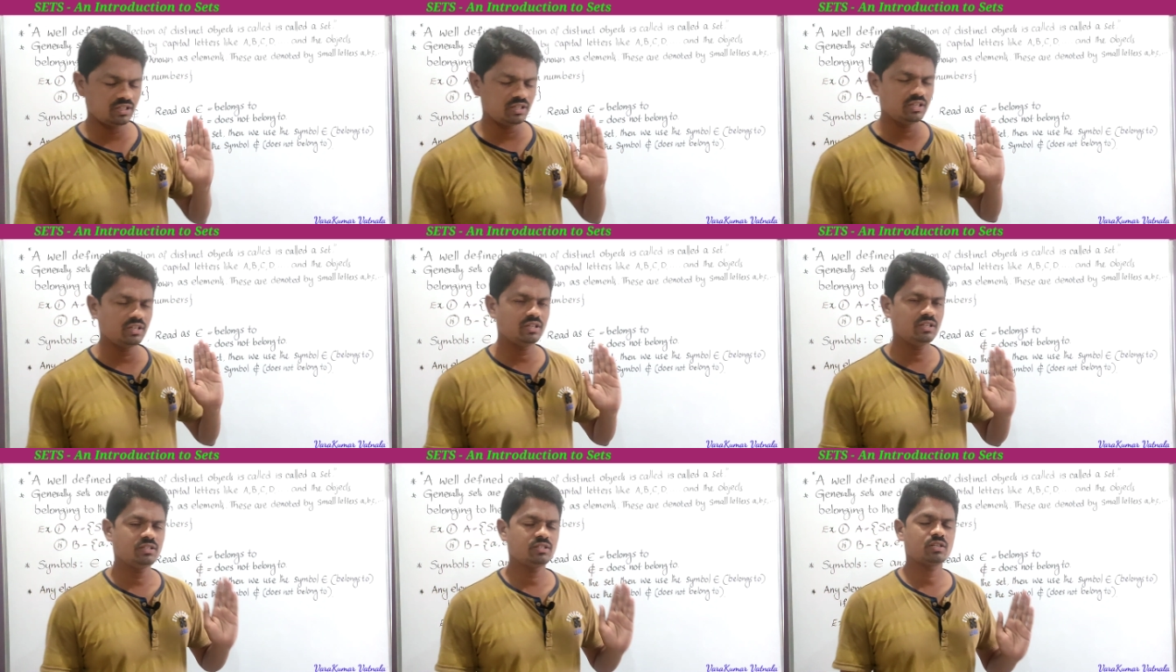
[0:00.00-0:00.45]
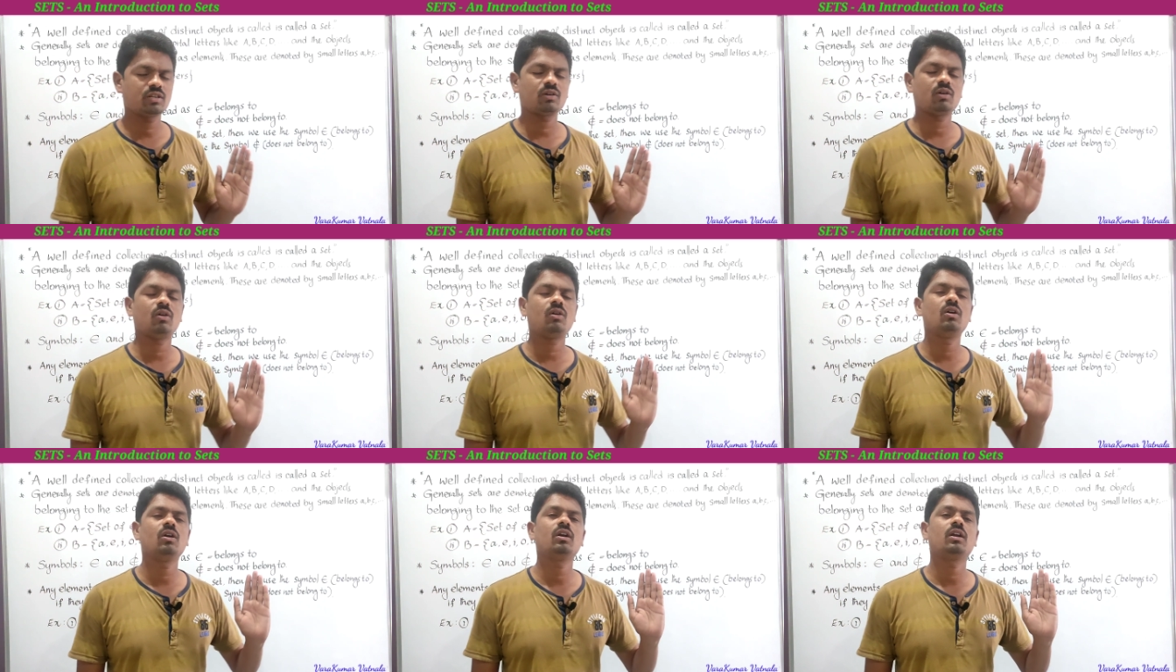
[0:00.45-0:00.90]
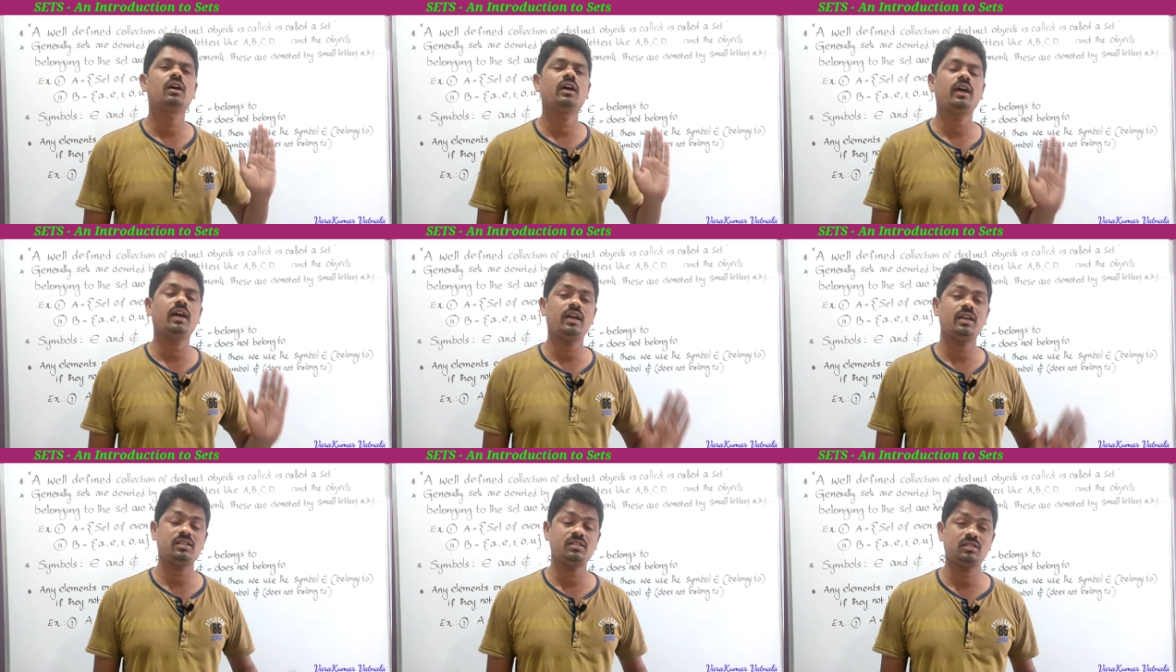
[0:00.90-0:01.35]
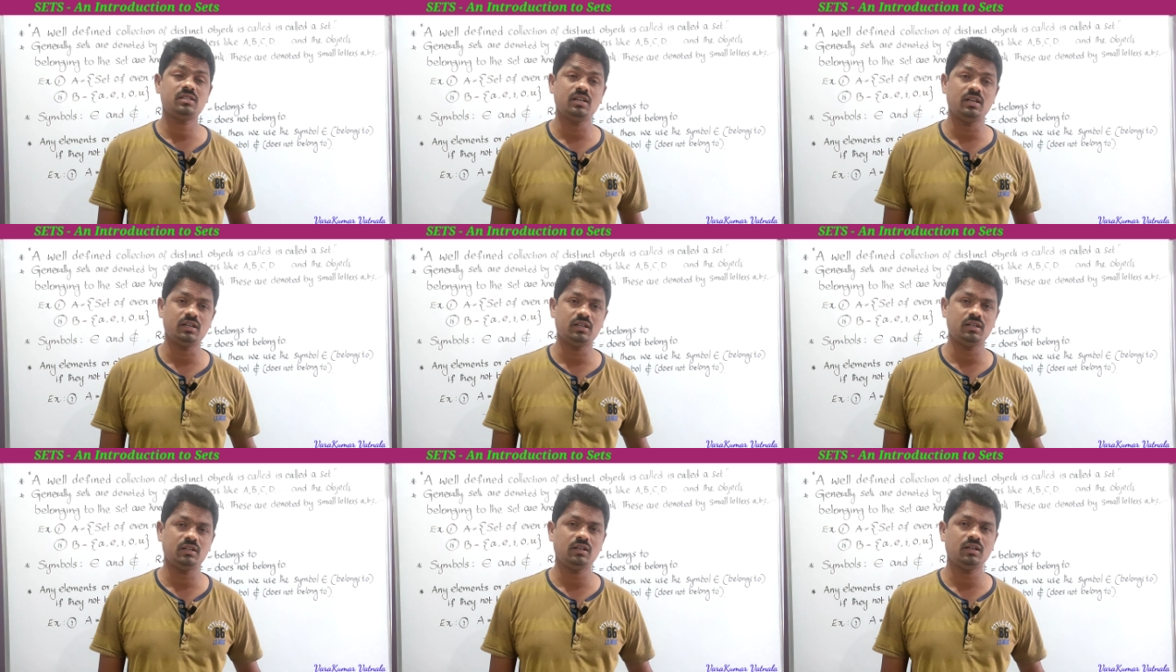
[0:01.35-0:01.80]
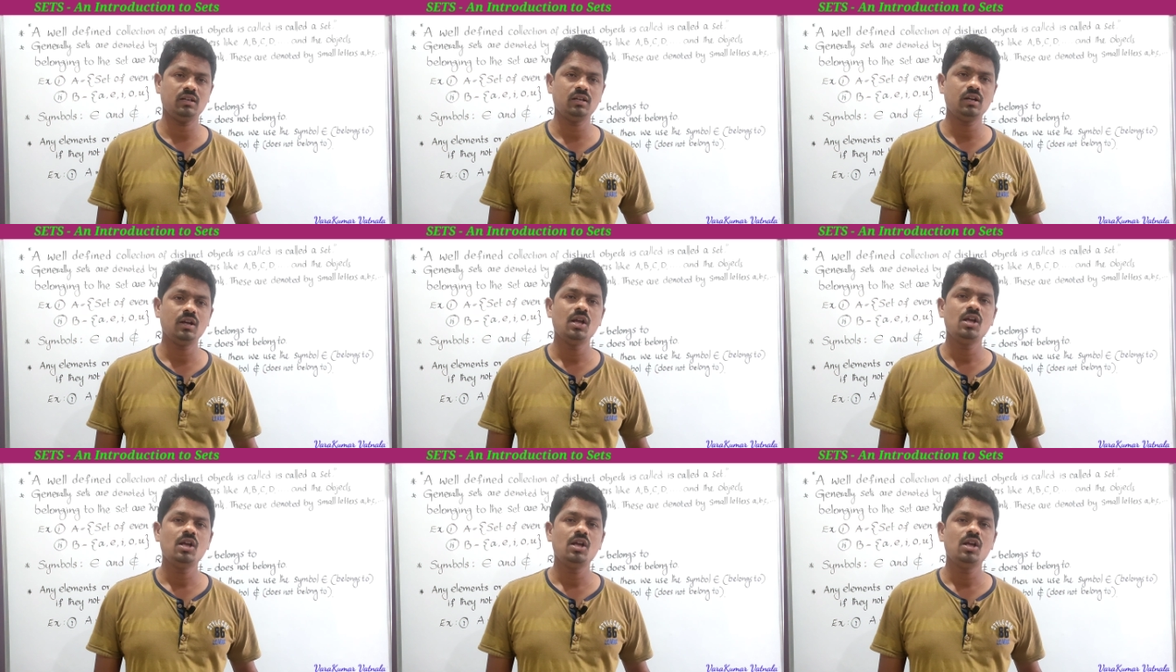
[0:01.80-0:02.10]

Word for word: is called a set